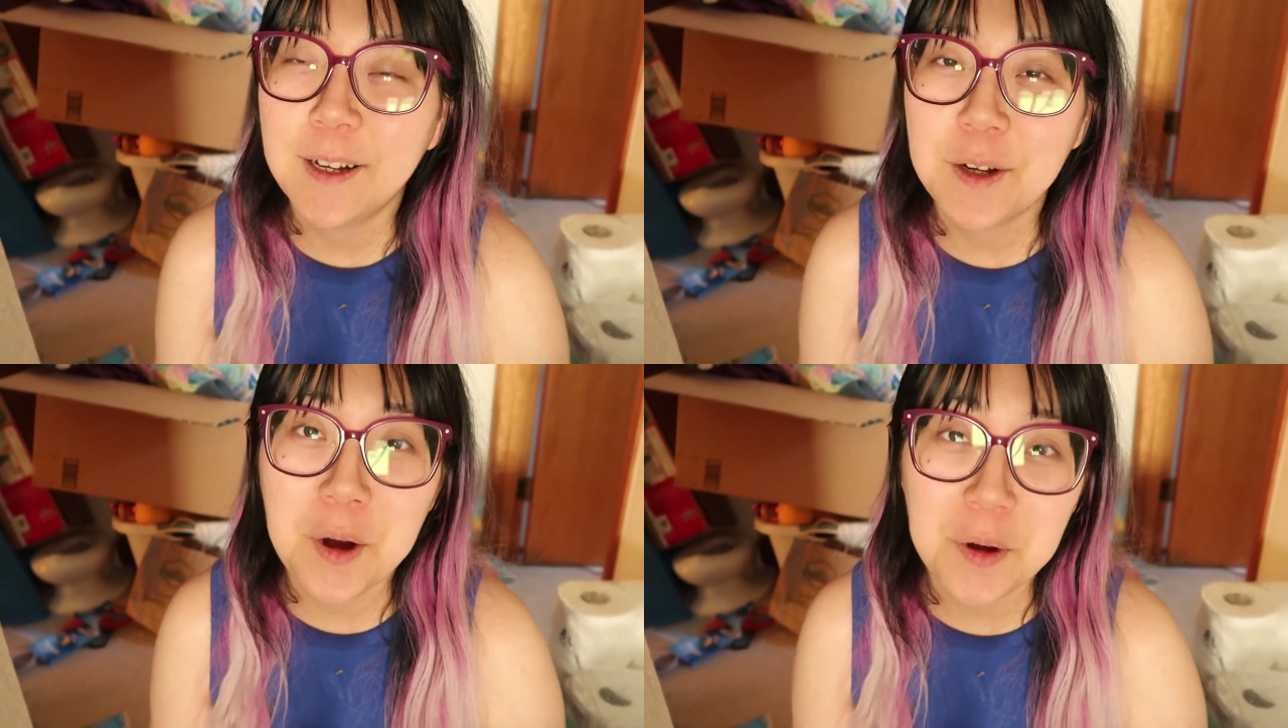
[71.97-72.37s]

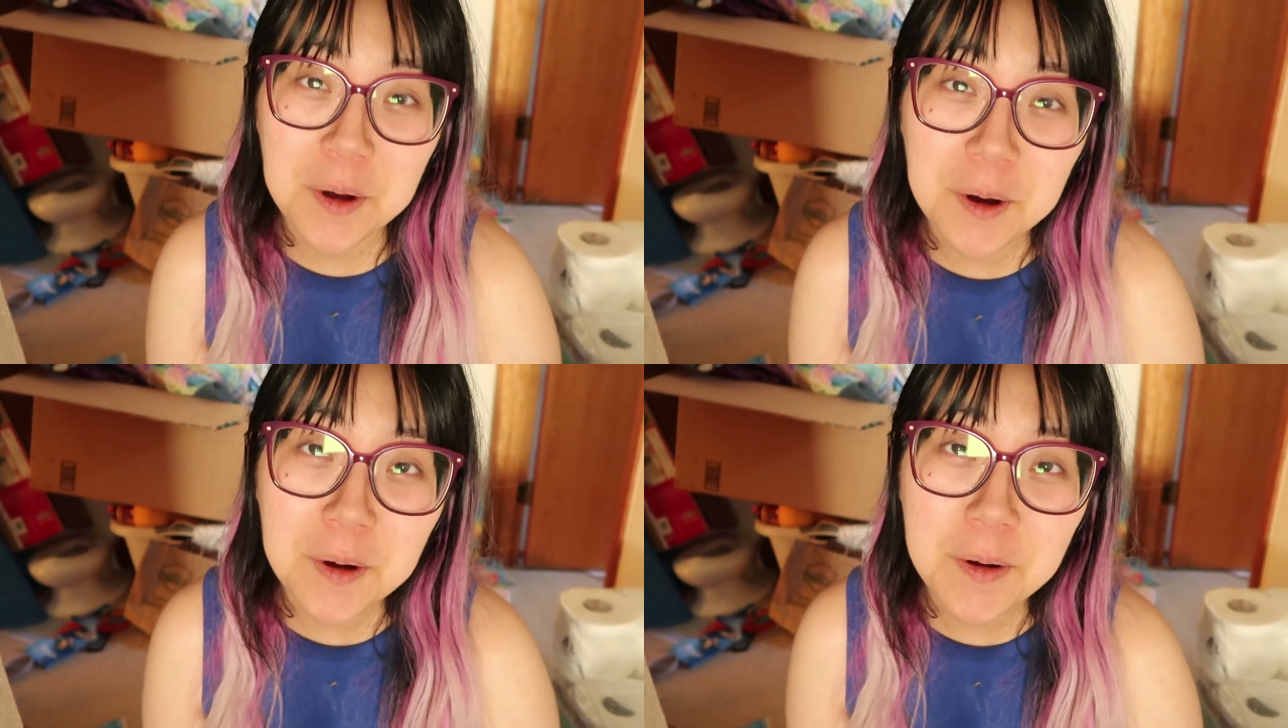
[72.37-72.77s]

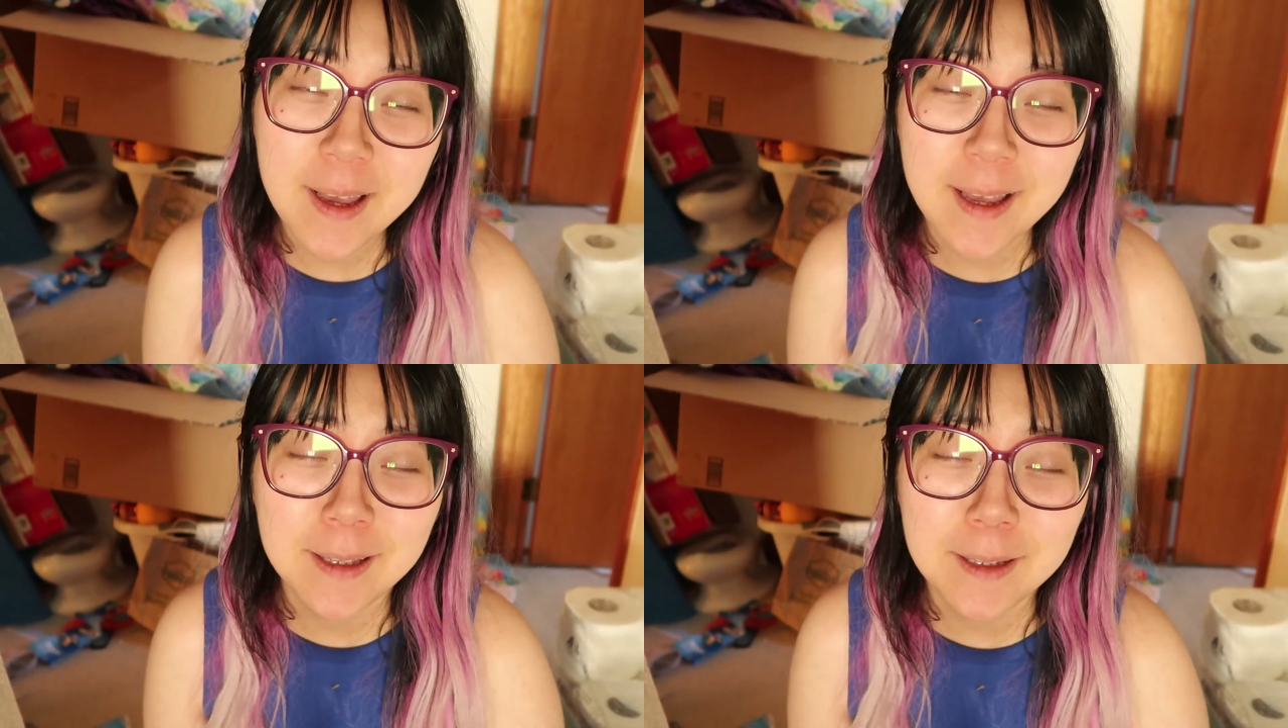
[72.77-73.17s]
Coco,
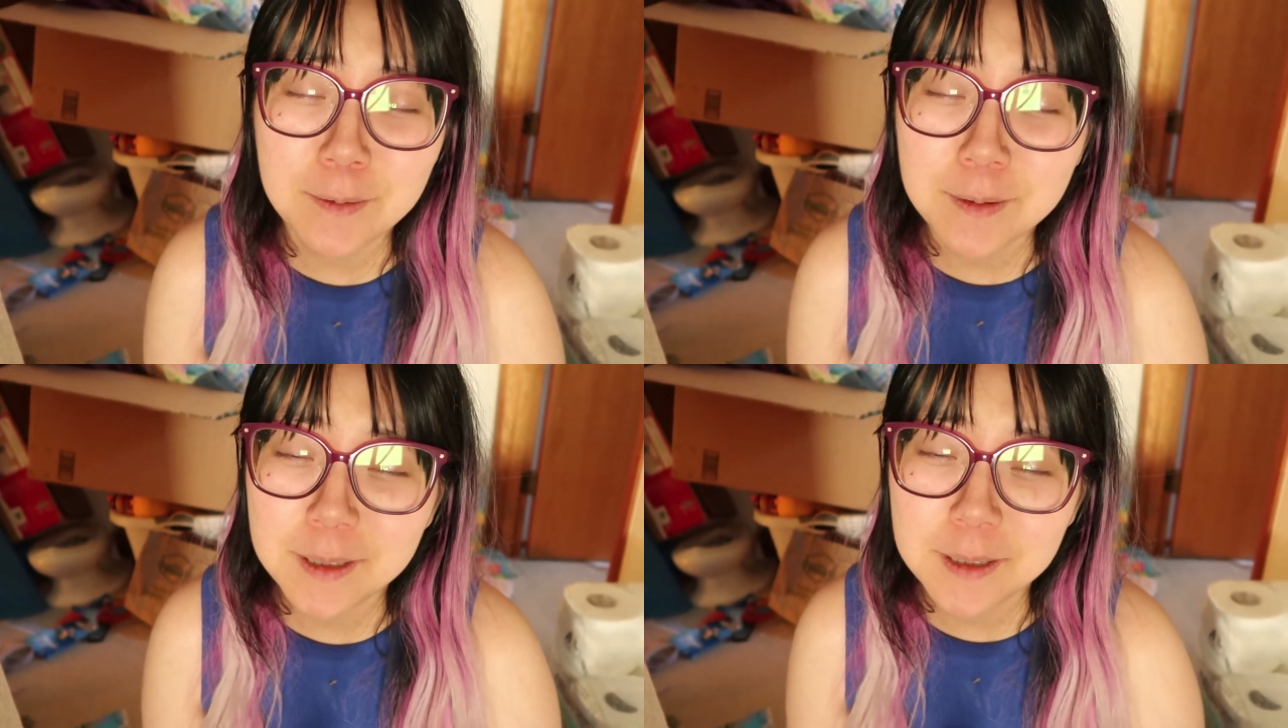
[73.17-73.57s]
and
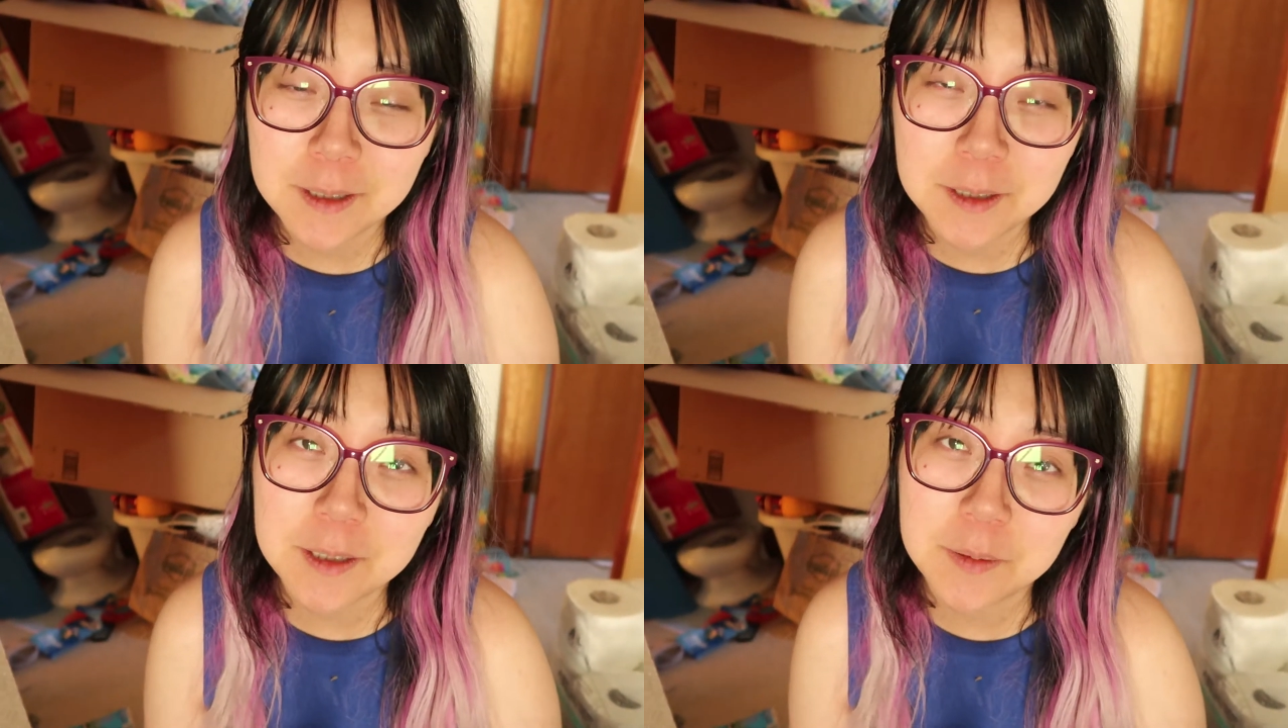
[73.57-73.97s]
it was
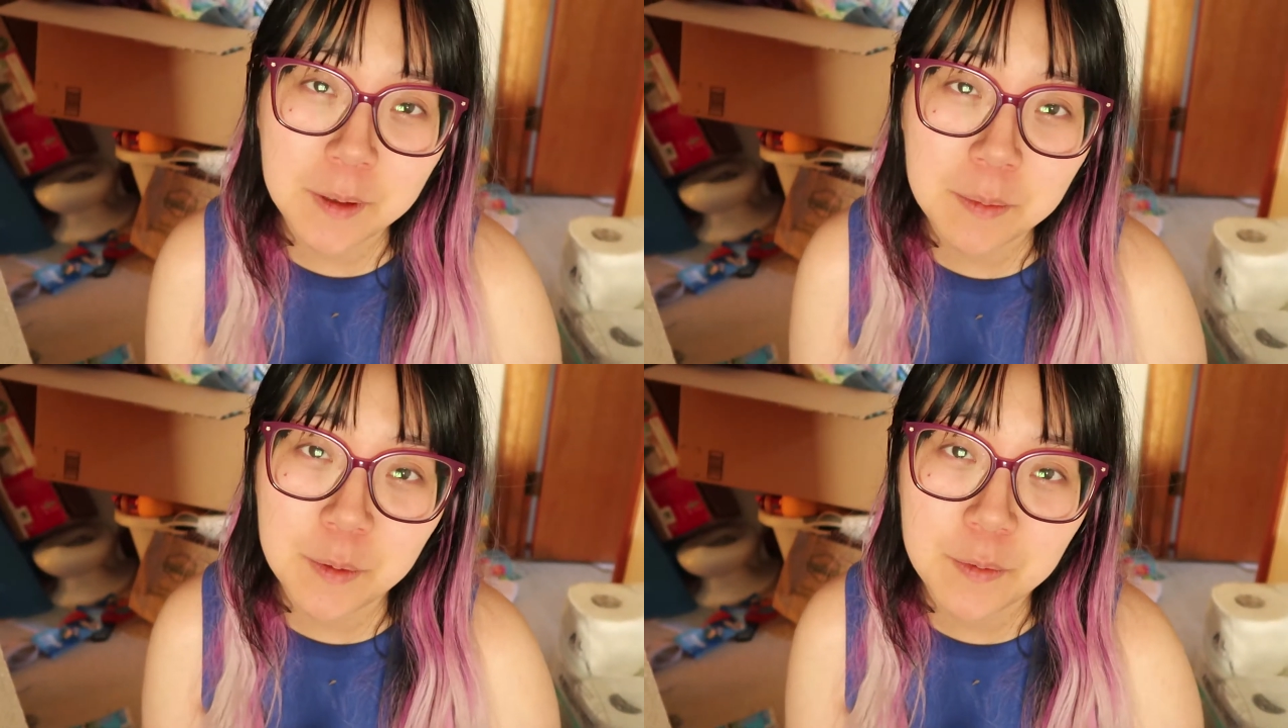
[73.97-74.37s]
such a
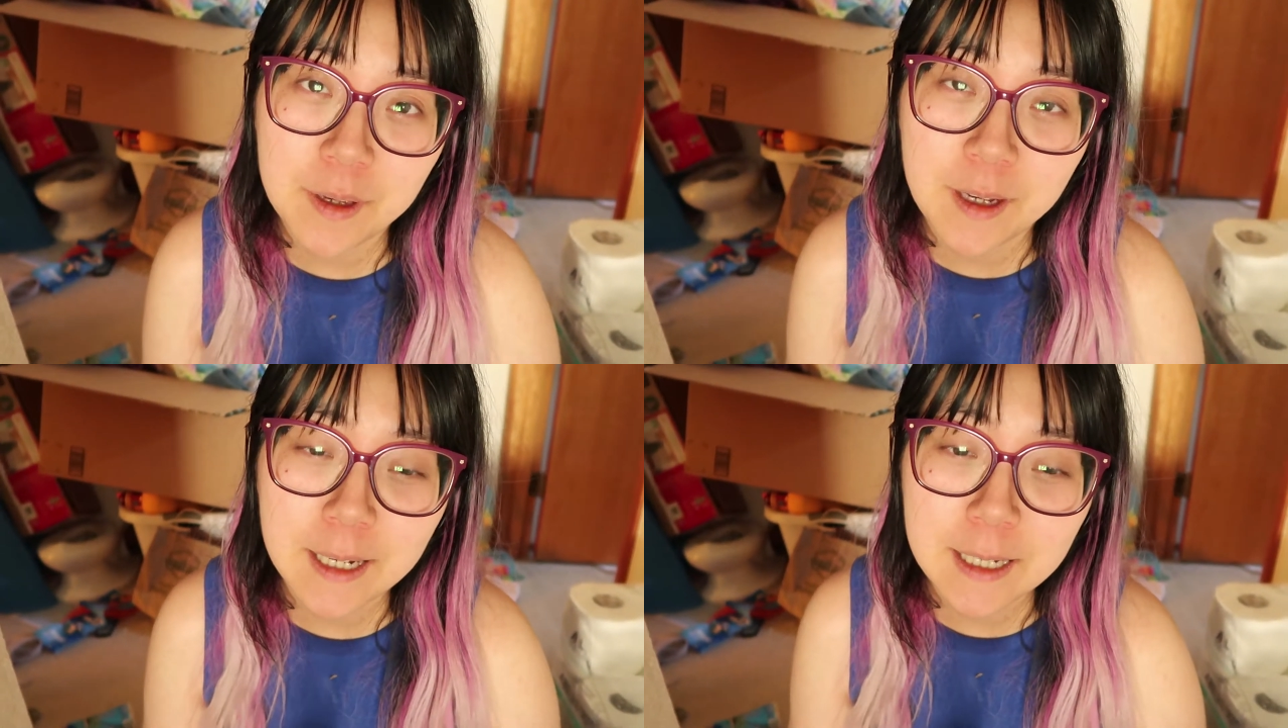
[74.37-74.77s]
sweet
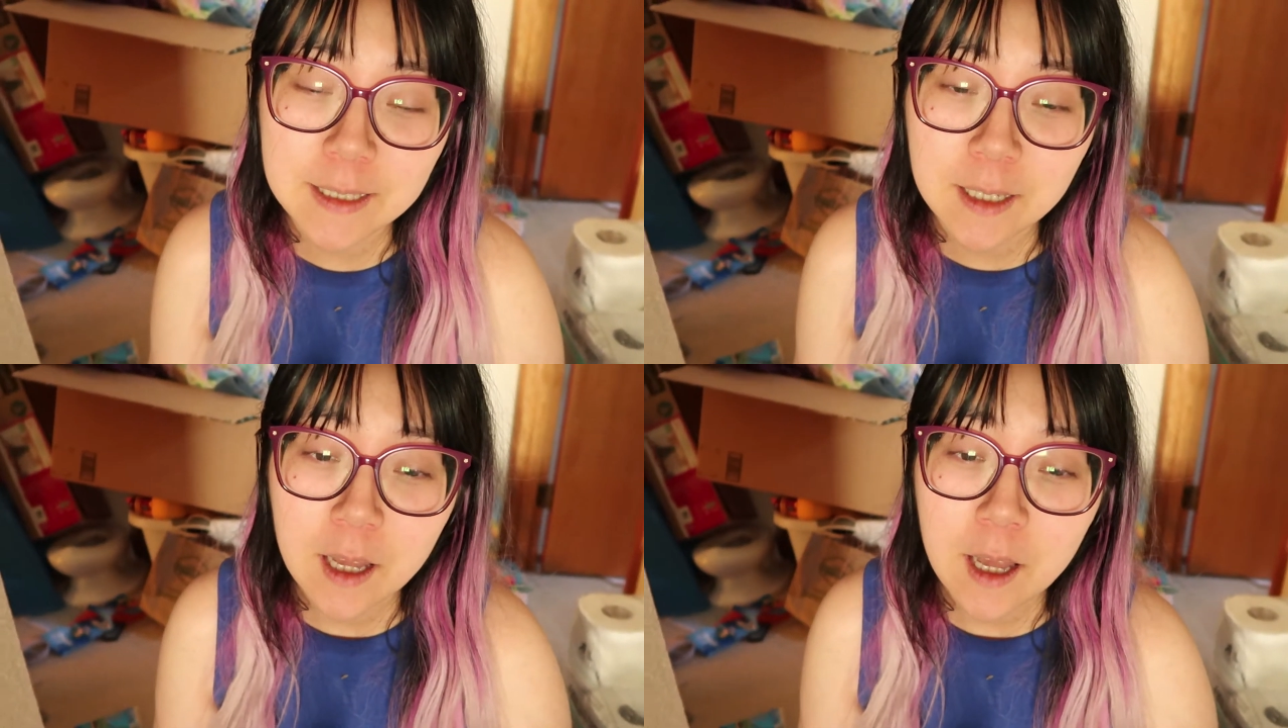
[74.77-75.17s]
movie, guys.